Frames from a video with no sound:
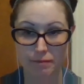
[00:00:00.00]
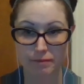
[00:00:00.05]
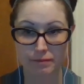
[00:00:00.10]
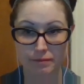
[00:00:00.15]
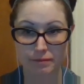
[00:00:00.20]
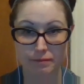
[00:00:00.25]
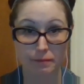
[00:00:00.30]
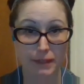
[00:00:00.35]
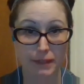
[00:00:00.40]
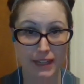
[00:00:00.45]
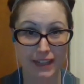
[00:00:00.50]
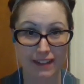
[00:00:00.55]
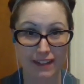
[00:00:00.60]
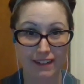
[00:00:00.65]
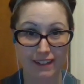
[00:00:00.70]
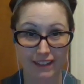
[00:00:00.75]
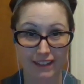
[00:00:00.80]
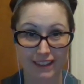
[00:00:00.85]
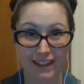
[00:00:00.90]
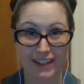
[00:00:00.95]

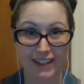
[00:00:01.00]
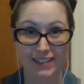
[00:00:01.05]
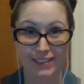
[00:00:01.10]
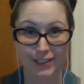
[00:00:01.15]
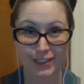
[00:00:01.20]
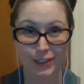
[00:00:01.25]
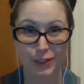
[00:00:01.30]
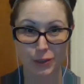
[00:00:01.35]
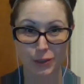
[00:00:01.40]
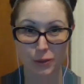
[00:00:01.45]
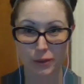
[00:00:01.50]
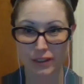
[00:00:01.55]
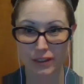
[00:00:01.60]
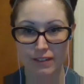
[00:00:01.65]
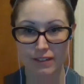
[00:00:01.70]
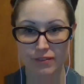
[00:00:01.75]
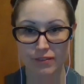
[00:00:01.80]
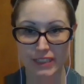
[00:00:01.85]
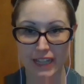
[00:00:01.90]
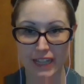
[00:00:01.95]
me in the ICU.
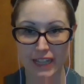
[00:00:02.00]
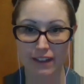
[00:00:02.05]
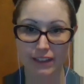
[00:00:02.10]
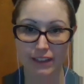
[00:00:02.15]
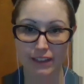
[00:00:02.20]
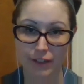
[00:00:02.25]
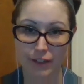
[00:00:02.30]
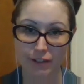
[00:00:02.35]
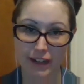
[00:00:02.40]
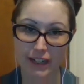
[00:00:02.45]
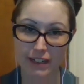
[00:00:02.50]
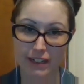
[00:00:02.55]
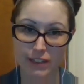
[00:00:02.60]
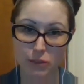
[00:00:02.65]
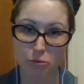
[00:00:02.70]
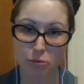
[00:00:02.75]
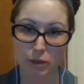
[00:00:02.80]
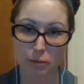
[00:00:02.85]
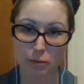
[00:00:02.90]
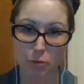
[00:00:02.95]
Fatality rate
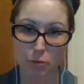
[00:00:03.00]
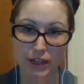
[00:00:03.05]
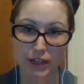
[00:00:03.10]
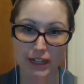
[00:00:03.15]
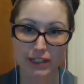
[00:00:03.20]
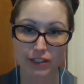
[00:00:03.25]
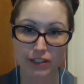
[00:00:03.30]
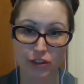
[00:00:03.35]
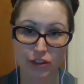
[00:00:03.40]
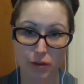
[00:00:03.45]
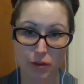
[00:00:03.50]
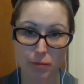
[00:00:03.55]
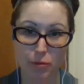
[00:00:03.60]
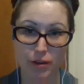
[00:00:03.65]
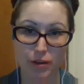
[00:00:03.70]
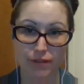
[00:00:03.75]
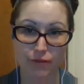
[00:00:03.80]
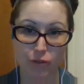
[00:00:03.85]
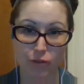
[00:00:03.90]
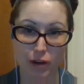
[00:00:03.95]
is 1.8 to
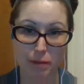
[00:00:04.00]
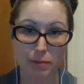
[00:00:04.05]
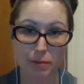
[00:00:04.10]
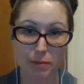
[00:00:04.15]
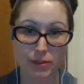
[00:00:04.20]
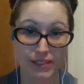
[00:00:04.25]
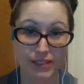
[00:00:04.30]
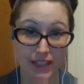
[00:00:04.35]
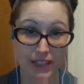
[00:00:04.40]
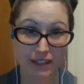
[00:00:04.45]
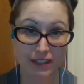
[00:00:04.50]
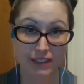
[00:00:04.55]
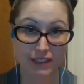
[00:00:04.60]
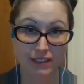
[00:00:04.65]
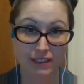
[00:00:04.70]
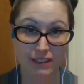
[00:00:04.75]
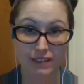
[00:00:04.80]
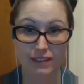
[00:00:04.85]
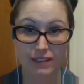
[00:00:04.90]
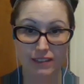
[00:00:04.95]
3.4%
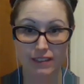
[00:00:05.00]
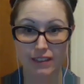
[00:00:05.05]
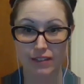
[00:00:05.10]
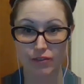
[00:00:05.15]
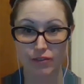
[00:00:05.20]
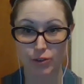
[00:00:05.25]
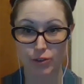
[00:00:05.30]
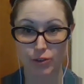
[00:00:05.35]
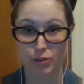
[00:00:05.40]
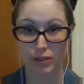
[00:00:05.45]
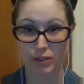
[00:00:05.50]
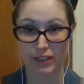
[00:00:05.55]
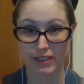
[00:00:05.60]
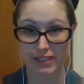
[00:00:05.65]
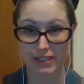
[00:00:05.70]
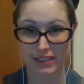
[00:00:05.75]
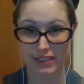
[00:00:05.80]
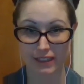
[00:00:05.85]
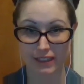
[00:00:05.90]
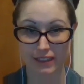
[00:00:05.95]
of those who
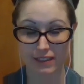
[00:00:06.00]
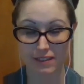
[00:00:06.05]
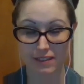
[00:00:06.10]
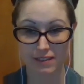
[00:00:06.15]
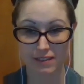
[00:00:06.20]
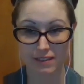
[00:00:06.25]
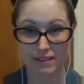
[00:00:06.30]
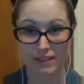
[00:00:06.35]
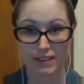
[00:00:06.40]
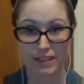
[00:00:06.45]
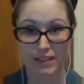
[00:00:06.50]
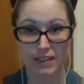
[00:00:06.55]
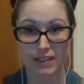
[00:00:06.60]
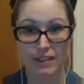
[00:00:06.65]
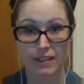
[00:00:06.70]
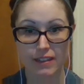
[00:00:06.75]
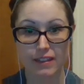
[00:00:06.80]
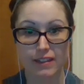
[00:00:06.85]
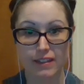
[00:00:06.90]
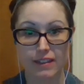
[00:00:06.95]
get sick.
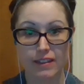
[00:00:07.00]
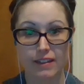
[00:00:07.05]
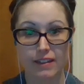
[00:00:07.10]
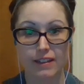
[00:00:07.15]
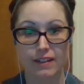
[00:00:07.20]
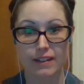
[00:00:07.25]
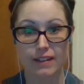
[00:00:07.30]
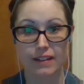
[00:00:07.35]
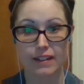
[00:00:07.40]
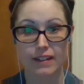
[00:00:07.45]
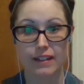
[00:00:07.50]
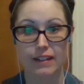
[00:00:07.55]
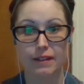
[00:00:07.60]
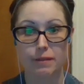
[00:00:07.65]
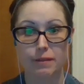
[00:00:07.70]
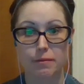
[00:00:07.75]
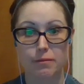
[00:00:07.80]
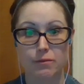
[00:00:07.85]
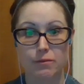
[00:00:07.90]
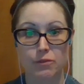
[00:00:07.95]
Okay.
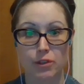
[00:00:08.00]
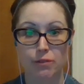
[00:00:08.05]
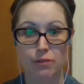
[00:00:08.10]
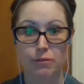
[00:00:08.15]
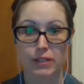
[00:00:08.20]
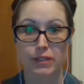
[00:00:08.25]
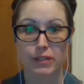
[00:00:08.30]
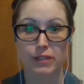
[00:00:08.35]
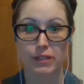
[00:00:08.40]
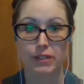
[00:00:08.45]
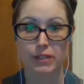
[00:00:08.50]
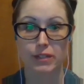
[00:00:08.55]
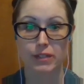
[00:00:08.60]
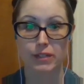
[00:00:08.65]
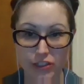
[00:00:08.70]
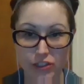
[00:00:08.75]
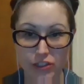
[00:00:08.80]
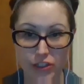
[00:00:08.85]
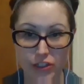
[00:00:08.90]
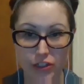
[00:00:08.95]
Your risk
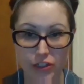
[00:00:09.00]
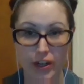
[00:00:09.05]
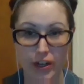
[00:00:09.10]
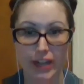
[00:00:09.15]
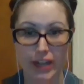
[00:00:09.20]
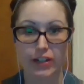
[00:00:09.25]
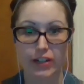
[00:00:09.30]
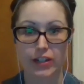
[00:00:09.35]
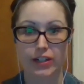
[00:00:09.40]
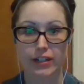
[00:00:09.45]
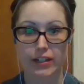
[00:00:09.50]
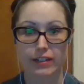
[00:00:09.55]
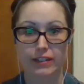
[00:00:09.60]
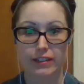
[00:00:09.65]
factors are greater